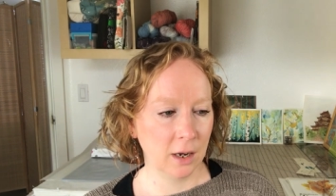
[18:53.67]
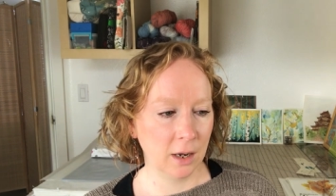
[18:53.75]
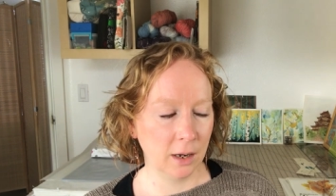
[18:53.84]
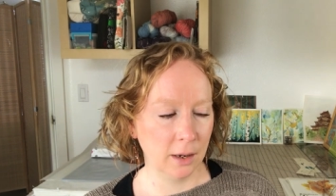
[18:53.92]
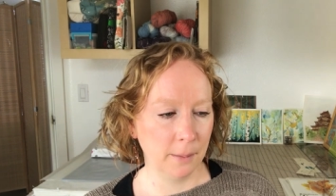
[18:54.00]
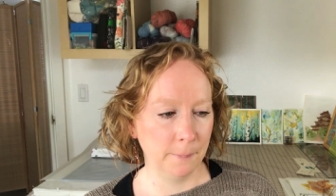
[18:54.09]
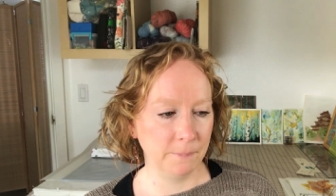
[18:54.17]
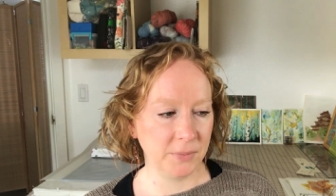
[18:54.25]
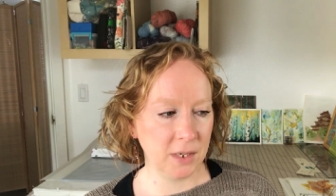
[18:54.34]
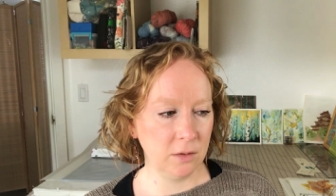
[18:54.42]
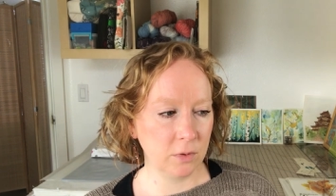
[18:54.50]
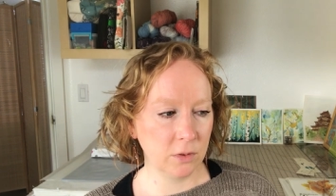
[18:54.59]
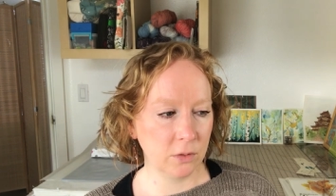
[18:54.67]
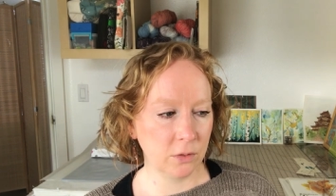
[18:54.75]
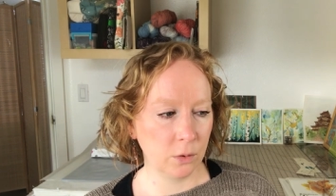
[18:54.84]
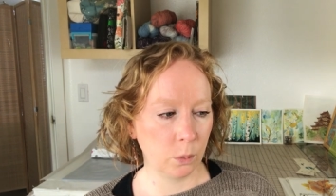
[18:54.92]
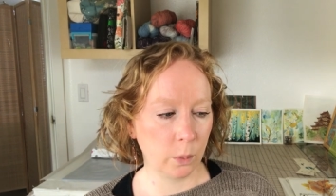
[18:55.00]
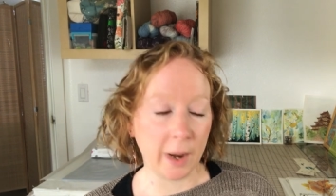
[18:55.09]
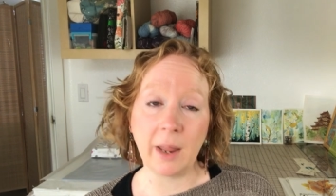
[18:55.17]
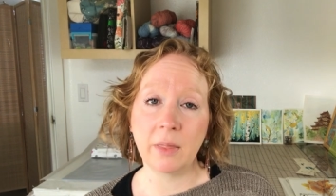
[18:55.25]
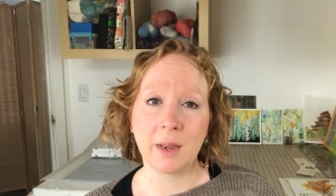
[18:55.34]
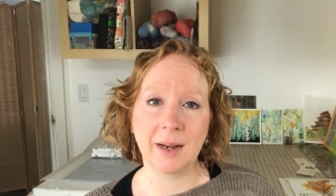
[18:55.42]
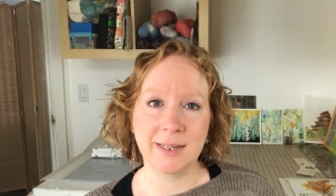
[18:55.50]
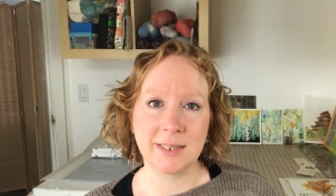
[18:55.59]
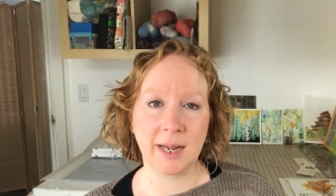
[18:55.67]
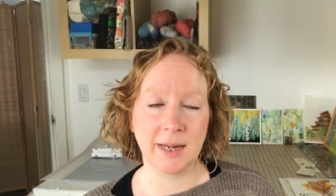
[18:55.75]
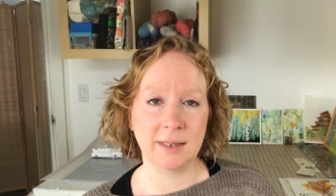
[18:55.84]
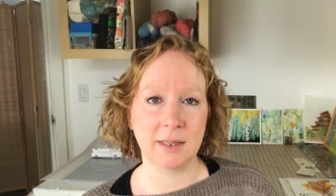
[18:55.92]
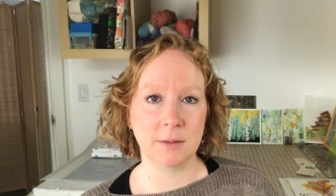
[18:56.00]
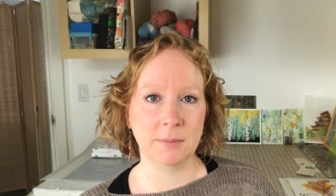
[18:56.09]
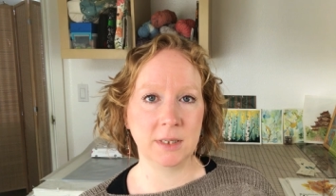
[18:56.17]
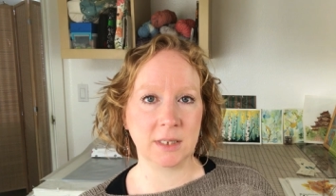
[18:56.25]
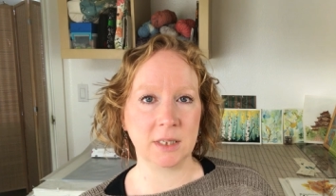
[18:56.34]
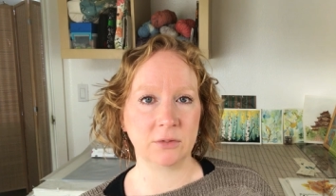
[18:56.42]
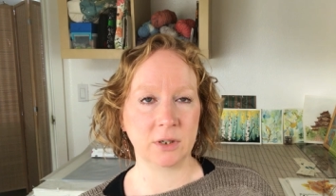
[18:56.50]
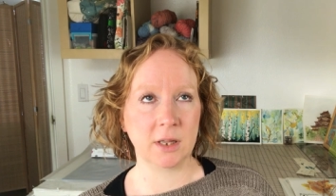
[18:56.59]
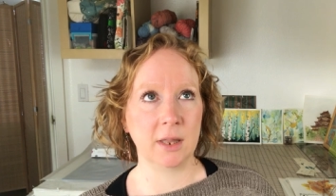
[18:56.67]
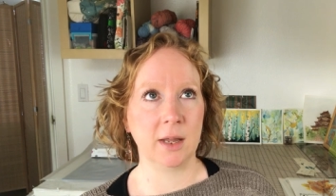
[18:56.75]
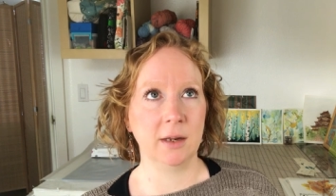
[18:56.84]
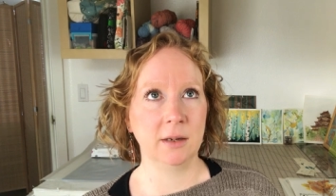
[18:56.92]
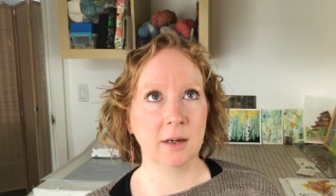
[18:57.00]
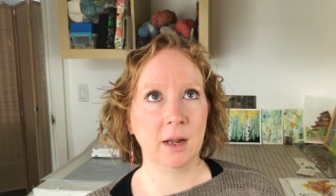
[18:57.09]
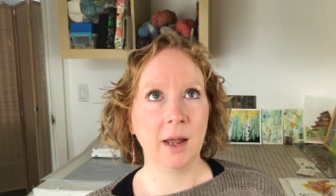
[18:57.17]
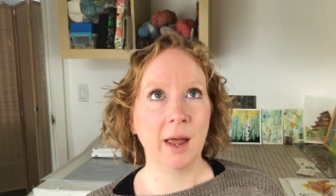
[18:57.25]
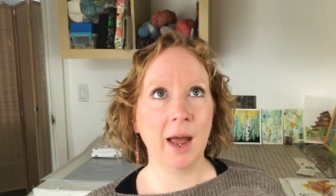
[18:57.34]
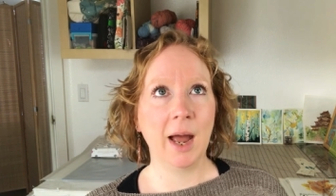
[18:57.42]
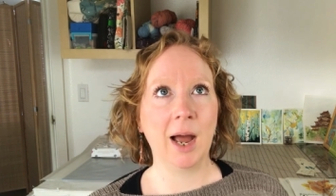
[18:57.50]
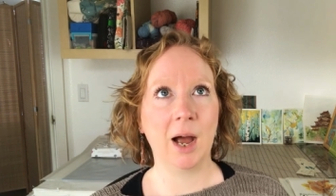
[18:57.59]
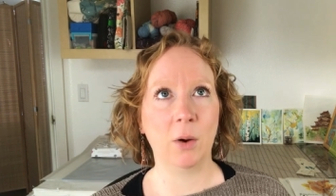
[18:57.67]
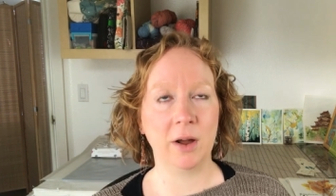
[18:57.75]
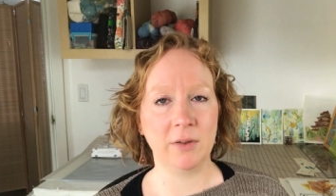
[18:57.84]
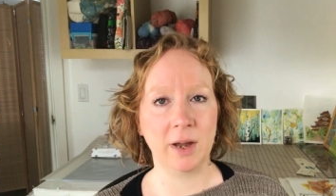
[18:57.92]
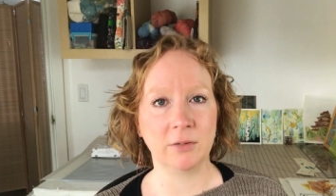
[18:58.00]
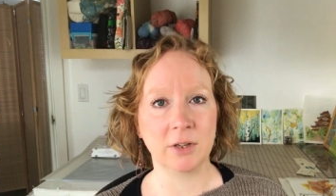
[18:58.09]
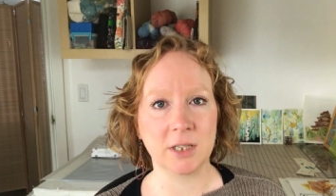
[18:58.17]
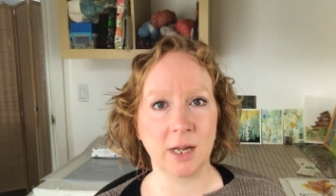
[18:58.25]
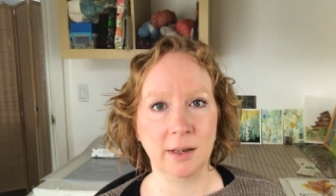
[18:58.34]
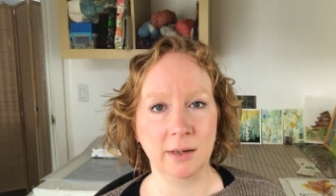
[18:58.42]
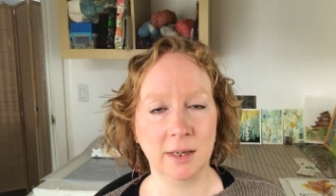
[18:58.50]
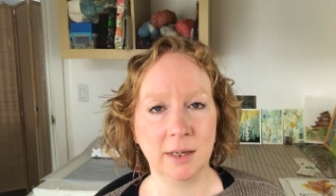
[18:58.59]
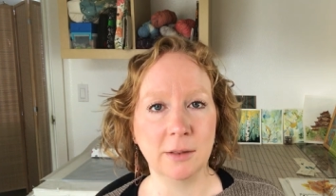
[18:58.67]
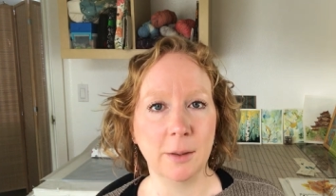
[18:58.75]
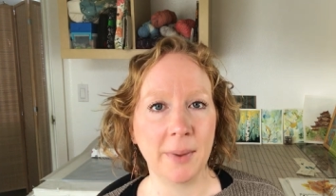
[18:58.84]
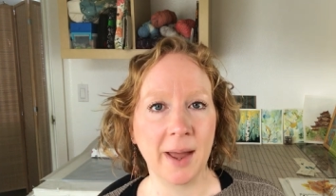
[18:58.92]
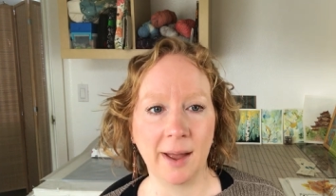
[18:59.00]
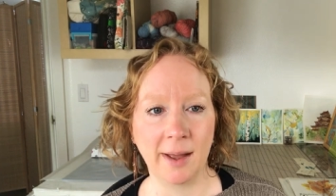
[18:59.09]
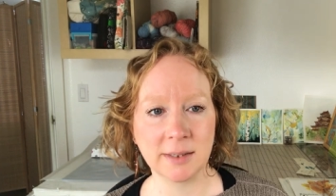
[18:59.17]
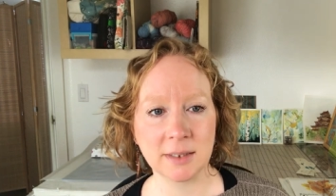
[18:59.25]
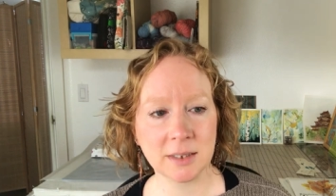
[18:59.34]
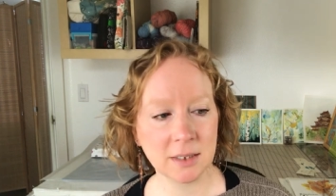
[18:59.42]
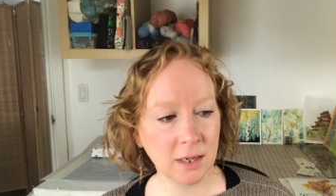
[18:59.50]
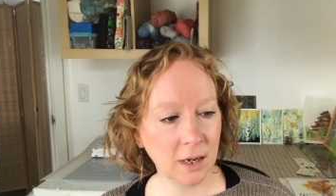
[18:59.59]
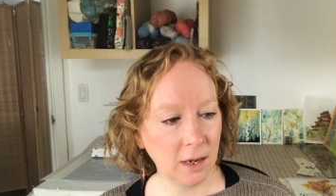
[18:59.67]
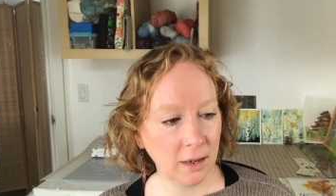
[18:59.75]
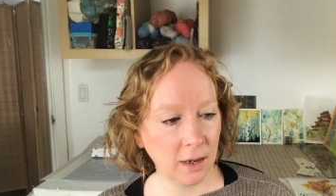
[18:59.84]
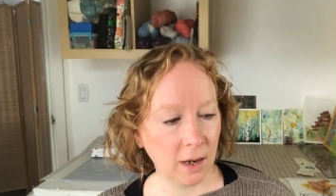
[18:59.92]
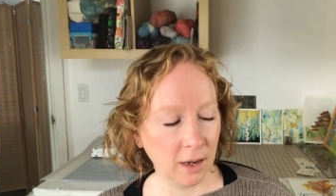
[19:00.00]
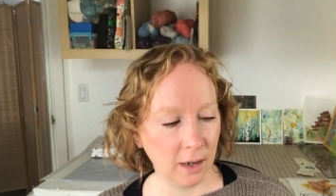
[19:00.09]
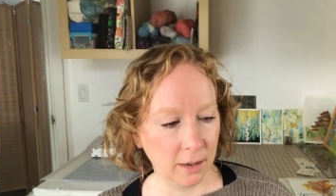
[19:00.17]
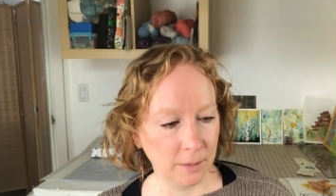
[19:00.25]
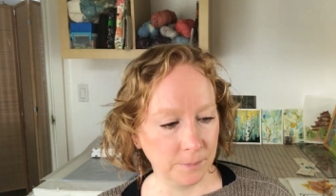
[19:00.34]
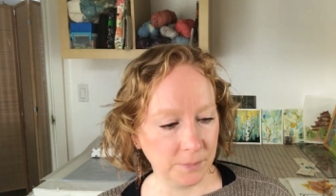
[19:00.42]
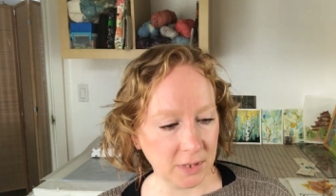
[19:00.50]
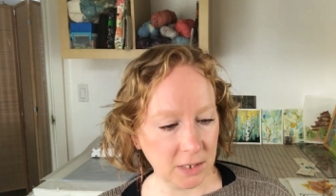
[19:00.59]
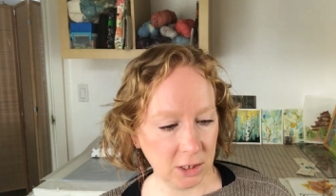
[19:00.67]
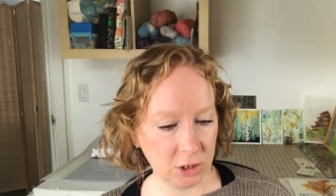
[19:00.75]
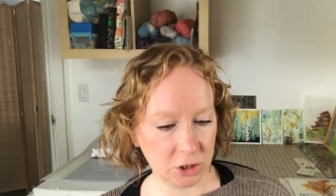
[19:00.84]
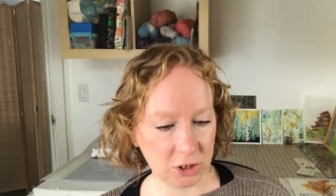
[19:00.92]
Um, even the way that I dyed them is different than how I've ever done in the past. Um, each